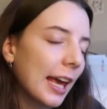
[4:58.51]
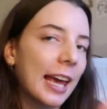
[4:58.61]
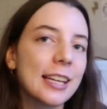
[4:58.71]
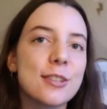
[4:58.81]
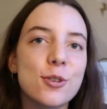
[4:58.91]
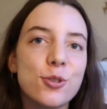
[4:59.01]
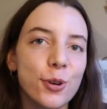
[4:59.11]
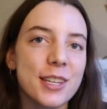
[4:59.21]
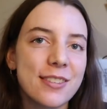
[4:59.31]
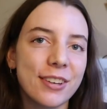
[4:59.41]
It is the
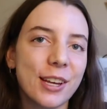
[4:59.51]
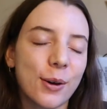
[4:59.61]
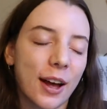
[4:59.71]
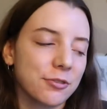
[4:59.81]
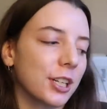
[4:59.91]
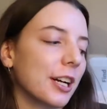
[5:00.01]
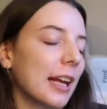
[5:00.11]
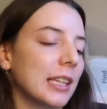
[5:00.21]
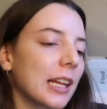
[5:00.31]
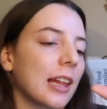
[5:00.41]
shortest video ever
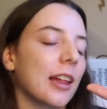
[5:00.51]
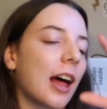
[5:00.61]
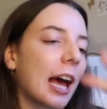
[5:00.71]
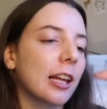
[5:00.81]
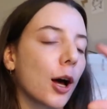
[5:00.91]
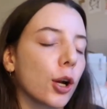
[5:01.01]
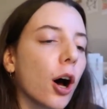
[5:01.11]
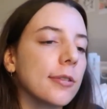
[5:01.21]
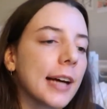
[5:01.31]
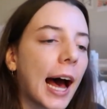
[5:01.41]
and like I cut
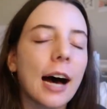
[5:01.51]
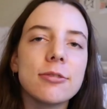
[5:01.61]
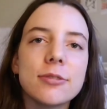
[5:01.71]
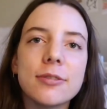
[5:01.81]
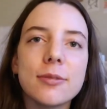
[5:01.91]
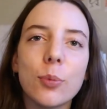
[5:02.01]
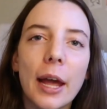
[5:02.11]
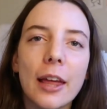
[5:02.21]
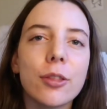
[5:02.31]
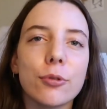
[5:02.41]
off
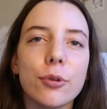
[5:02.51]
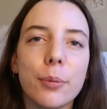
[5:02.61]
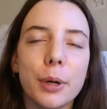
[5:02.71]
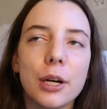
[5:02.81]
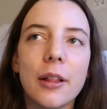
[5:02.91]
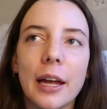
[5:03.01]
halfway through the book.